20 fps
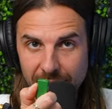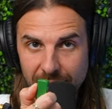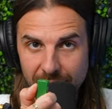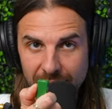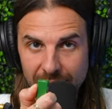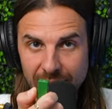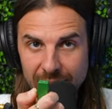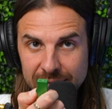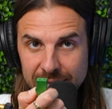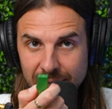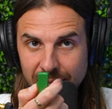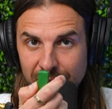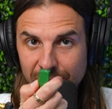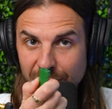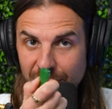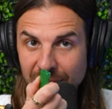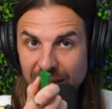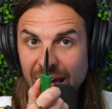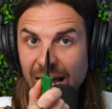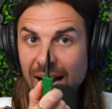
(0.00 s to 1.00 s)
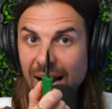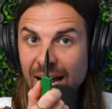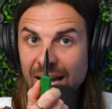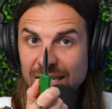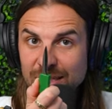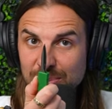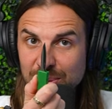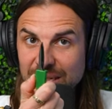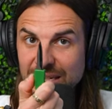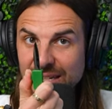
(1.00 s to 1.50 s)
I got something for that
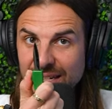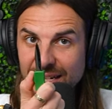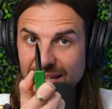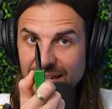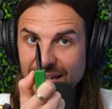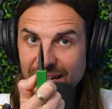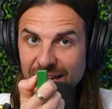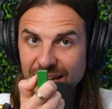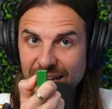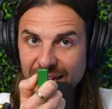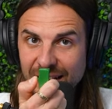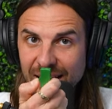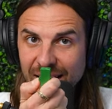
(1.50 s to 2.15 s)
ass. P did it.